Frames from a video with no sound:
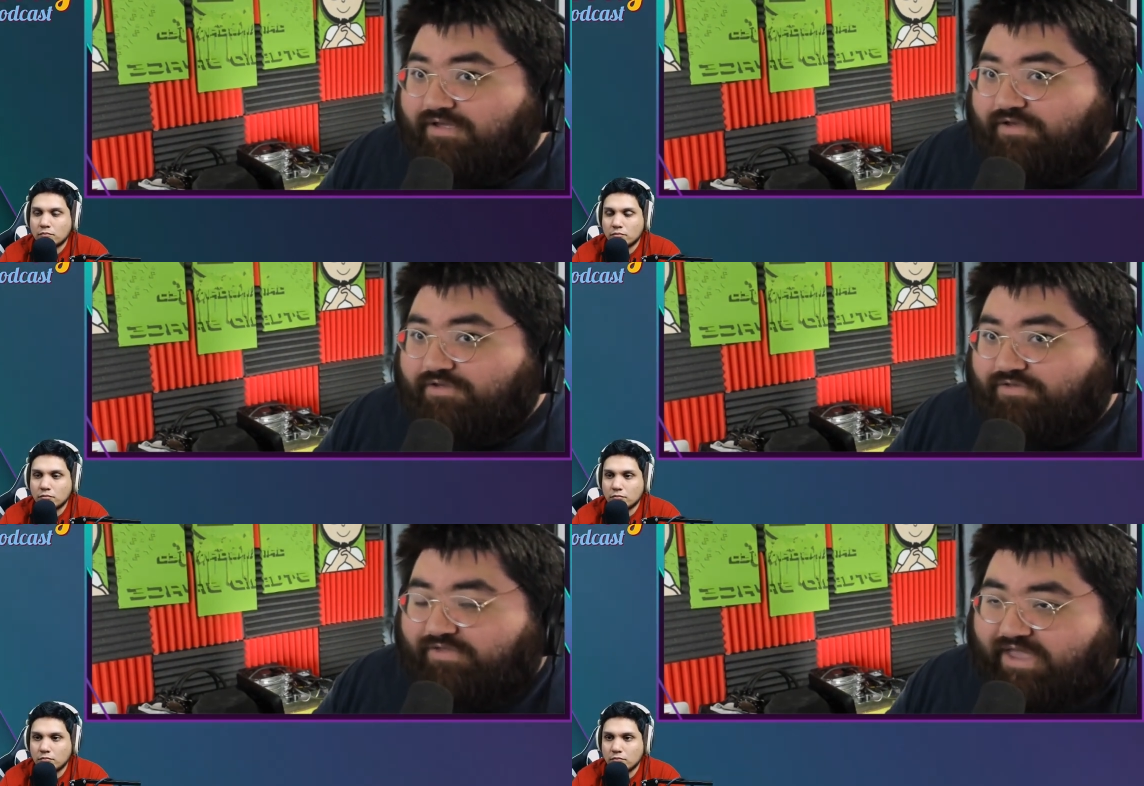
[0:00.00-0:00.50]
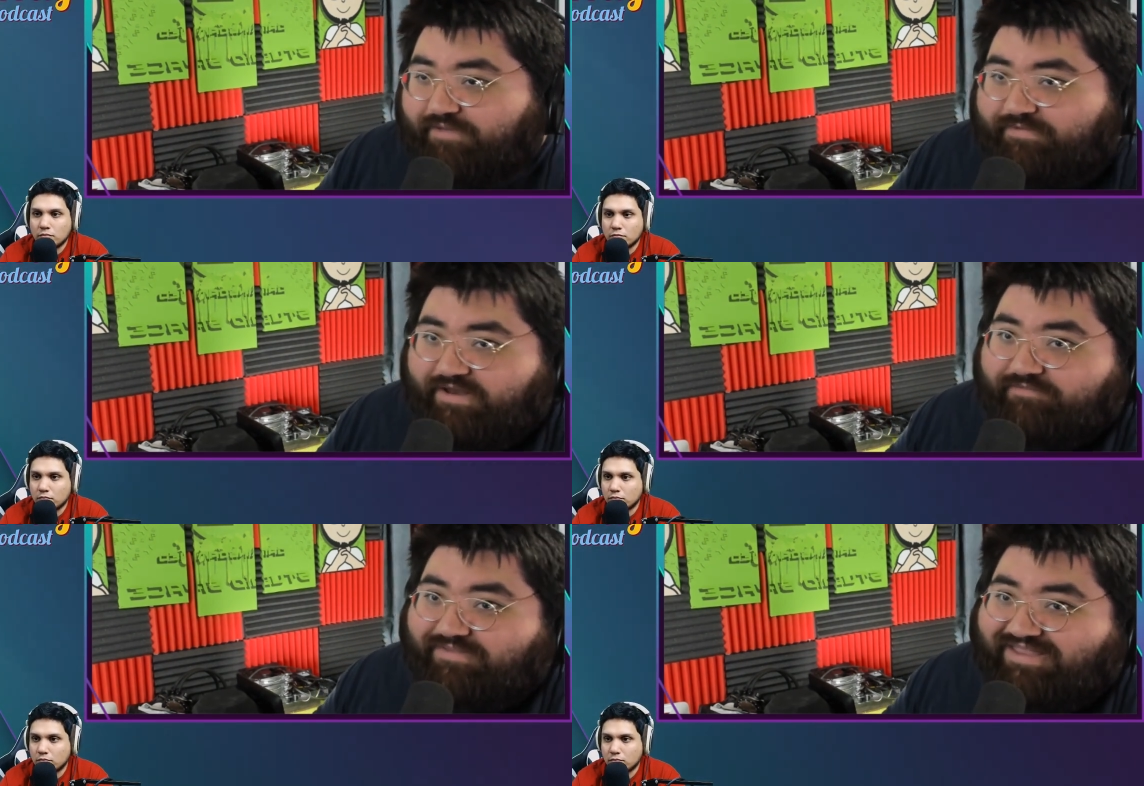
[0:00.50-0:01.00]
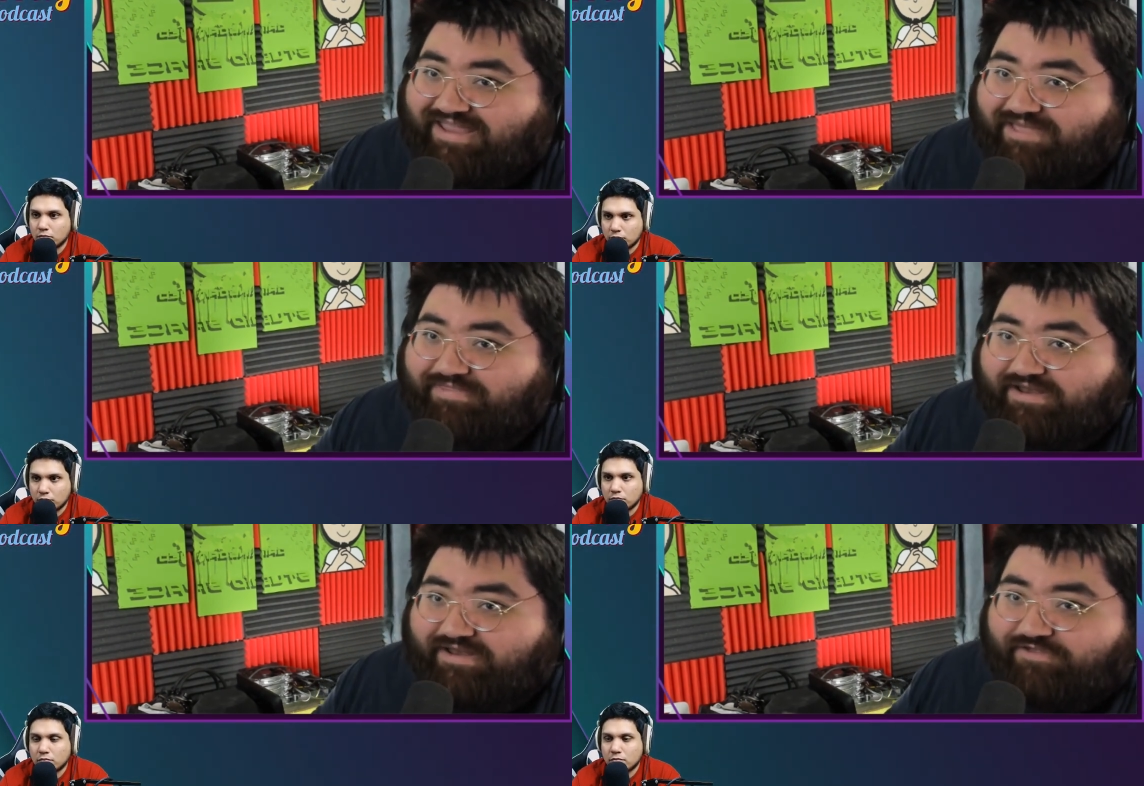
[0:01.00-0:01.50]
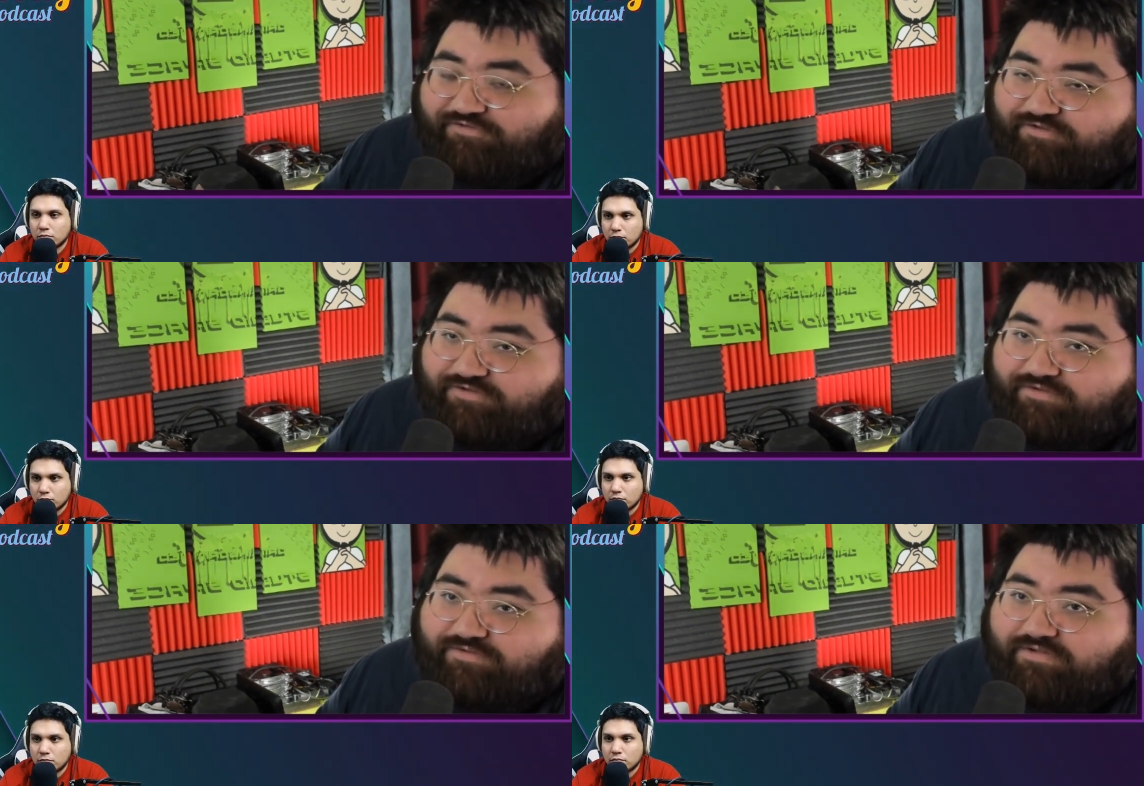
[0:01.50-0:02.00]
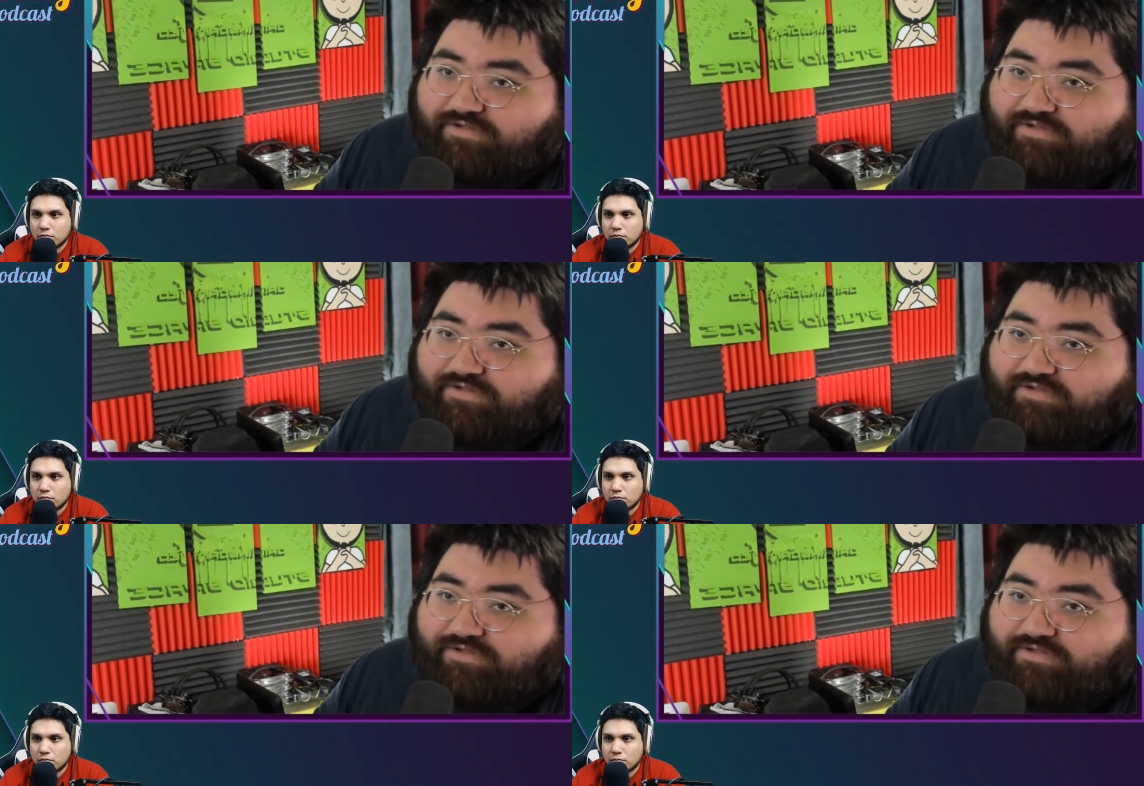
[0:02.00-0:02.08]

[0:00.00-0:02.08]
Speaker 1: mm so I haven't really had that issue.